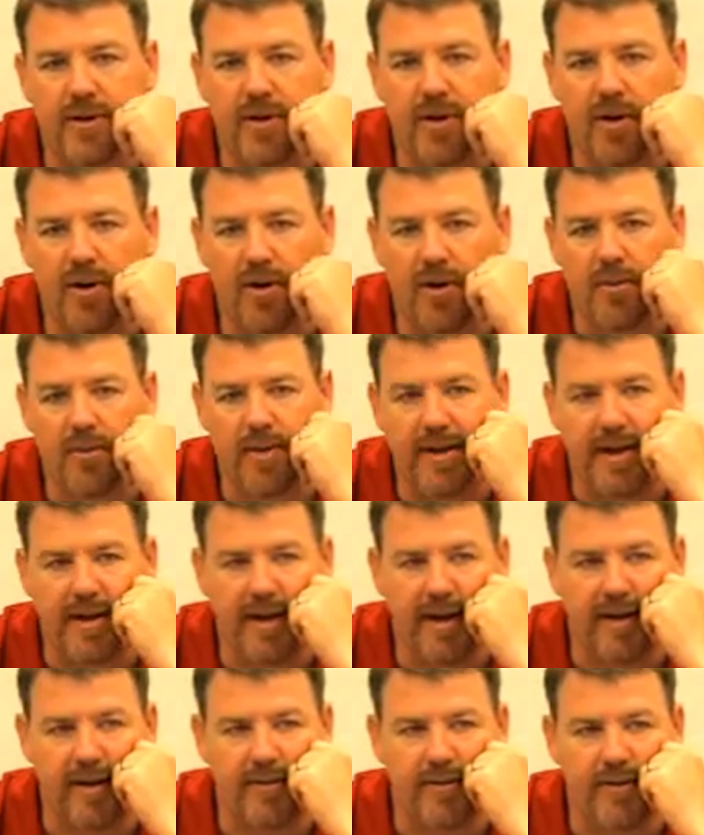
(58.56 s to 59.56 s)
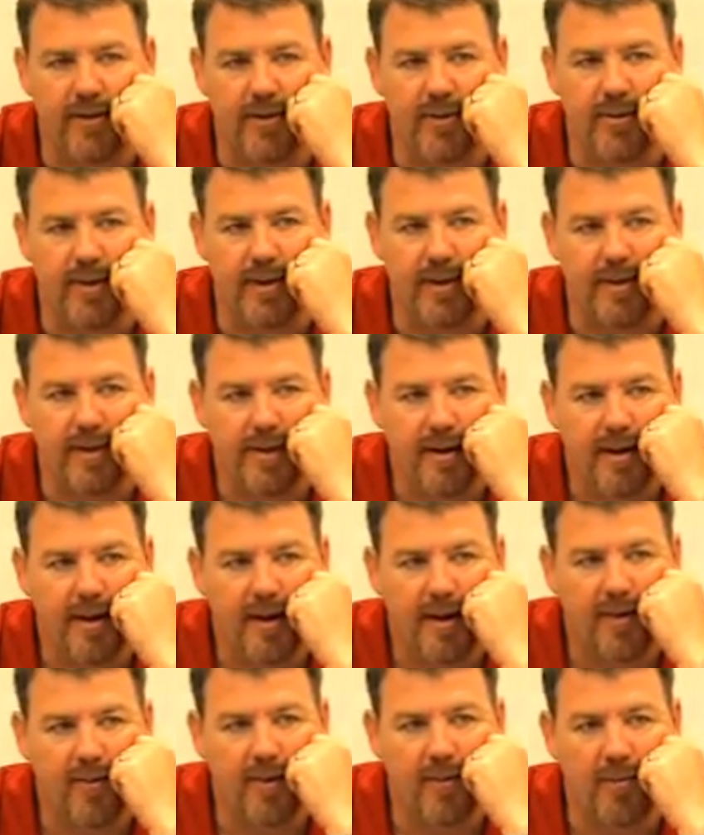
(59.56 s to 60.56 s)
the call when they needed to. And
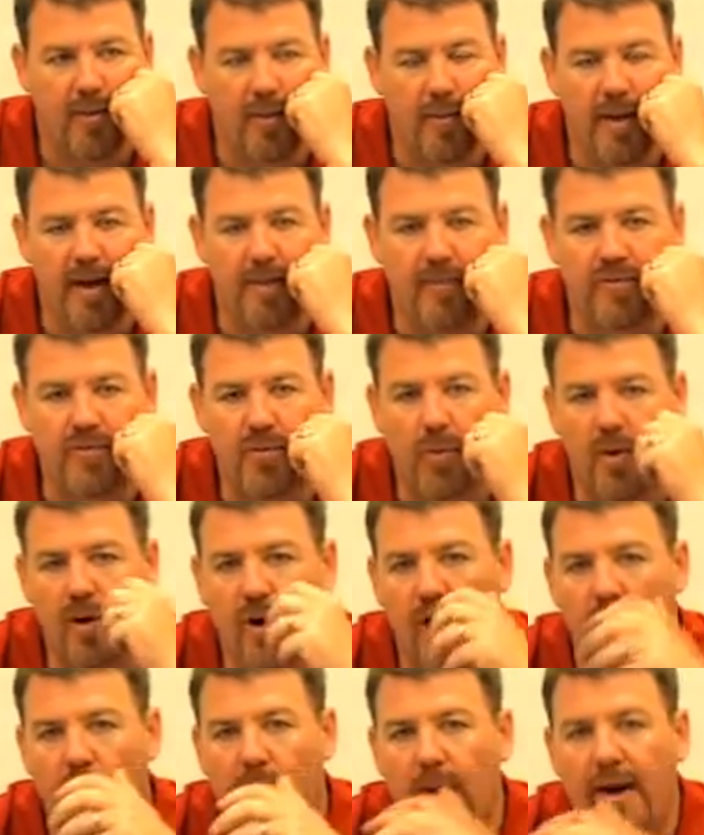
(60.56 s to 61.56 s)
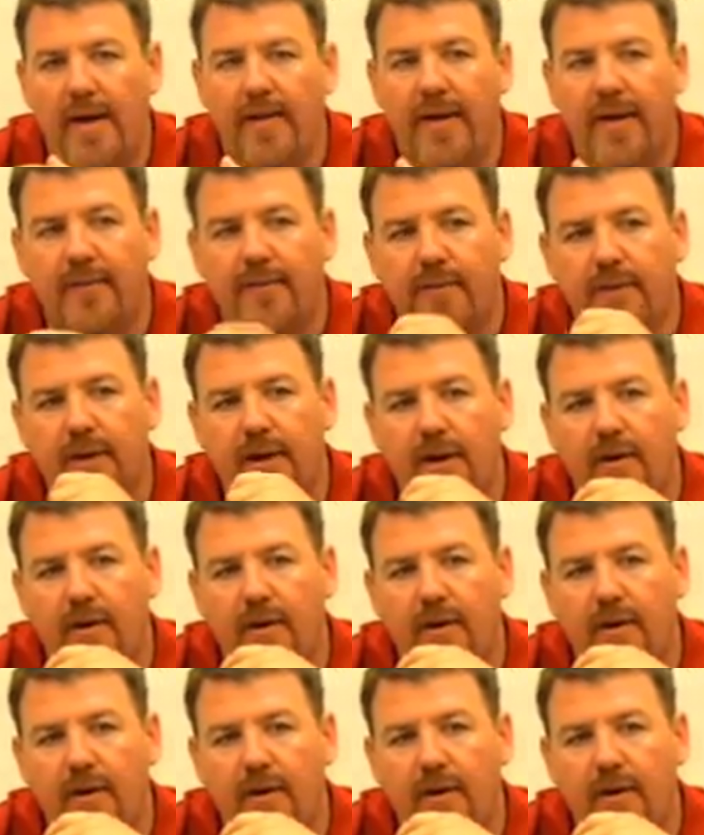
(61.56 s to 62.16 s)
when momentum swung our way there for a